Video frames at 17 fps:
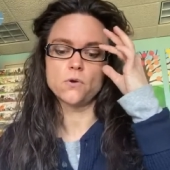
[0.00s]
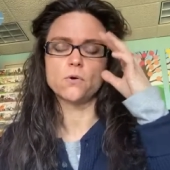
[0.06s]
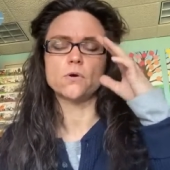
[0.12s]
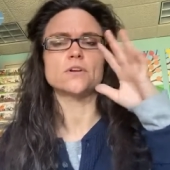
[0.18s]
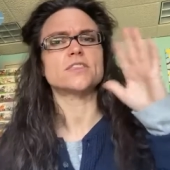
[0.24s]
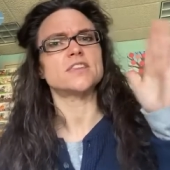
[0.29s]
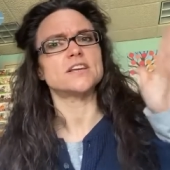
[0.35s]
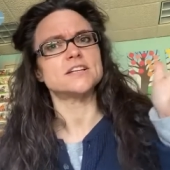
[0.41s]

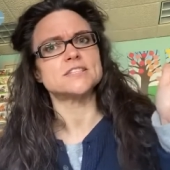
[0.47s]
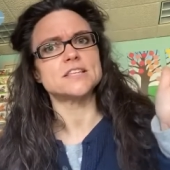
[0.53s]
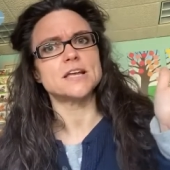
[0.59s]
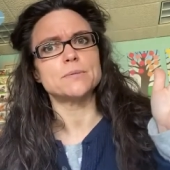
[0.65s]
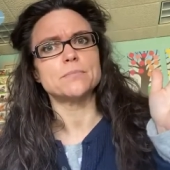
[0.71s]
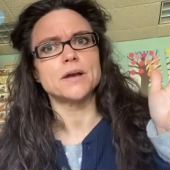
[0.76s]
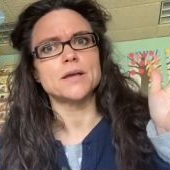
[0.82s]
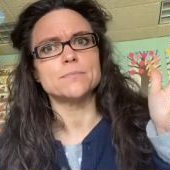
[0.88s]
or things
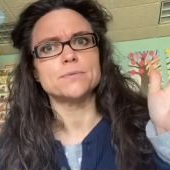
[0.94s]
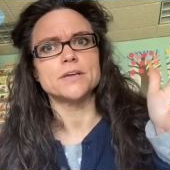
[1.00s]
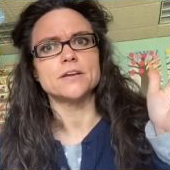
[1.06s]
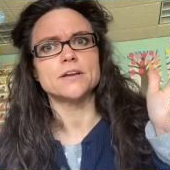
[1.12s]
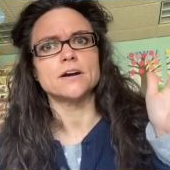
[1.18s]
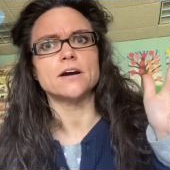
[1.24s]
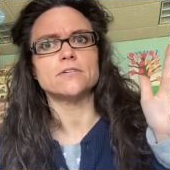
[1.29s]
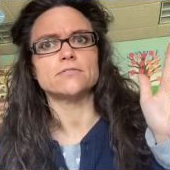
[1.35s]
they might
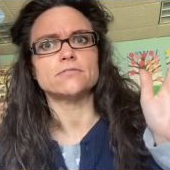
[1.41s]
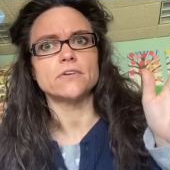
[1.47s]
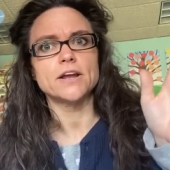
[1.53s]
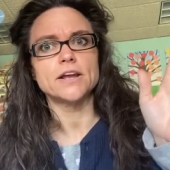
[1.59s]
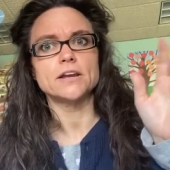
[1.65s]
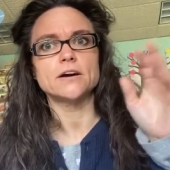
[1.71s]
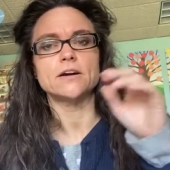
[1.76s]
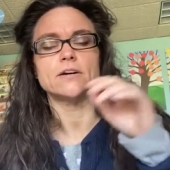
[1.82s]
be
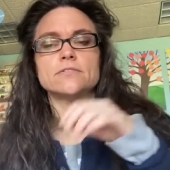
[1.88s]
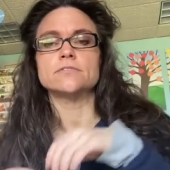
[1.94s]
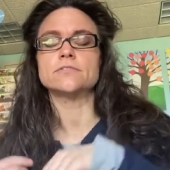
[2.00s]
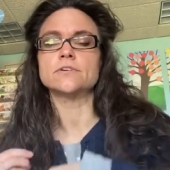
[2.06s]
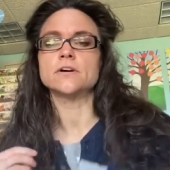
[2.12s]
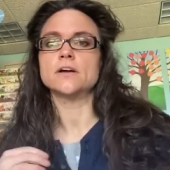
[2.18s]
afraid of